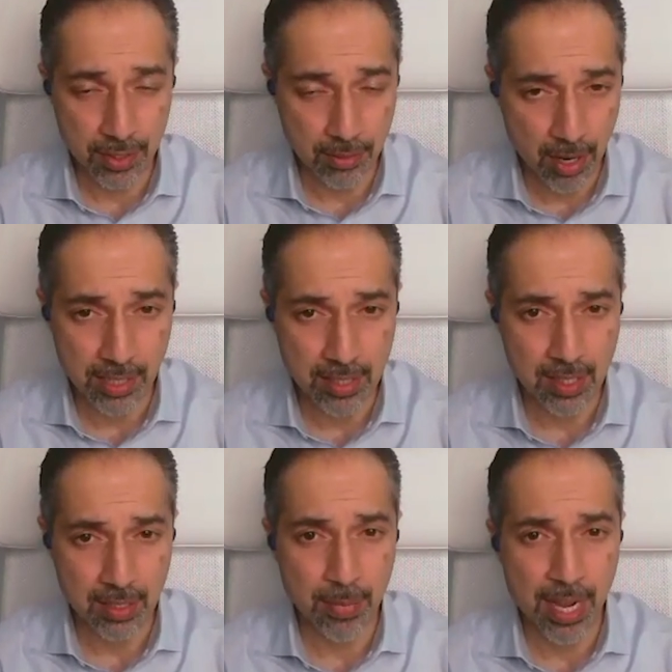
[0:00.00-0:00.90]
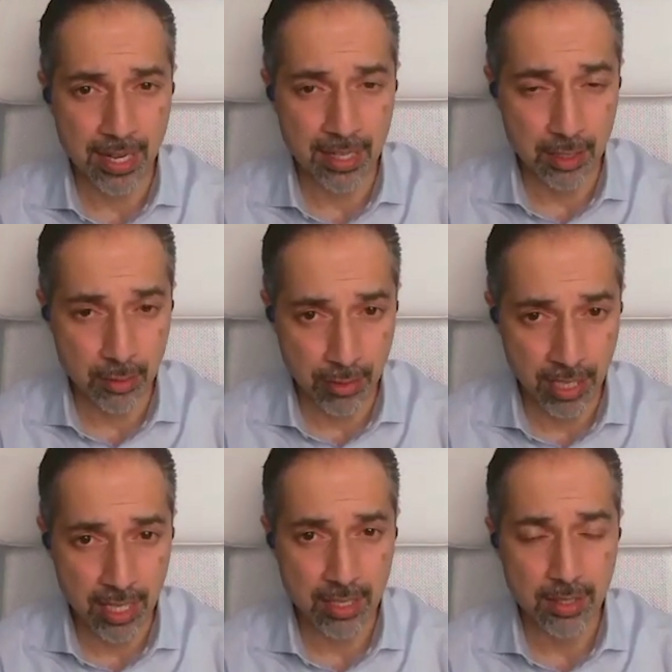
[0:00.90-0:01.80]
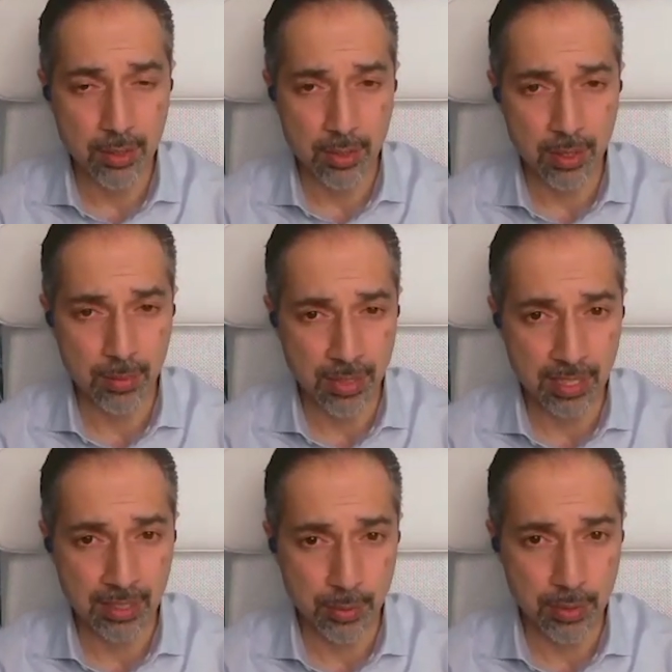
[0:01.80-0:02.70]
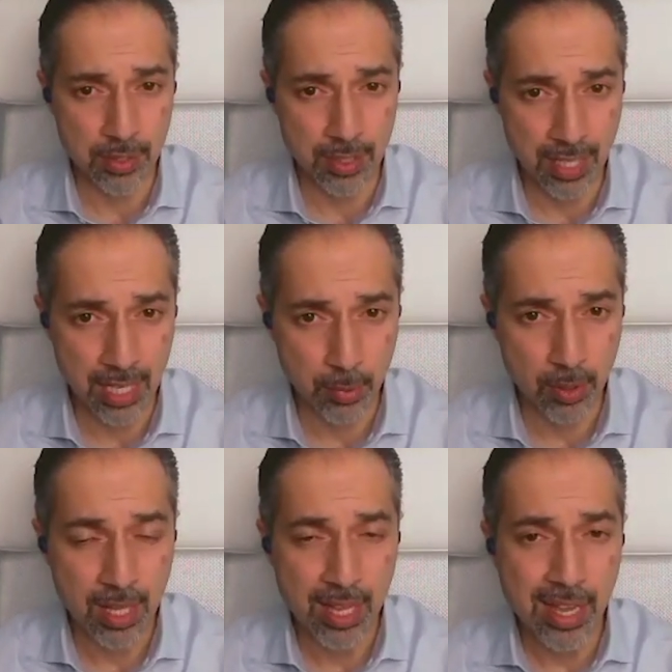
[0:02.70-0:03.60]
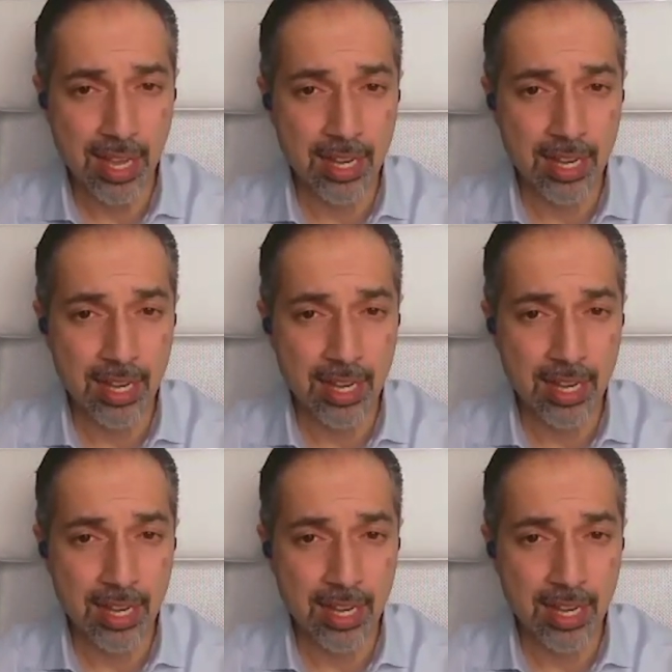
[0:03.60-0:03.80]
if the Iranians come back and agree to the deal that was on the table,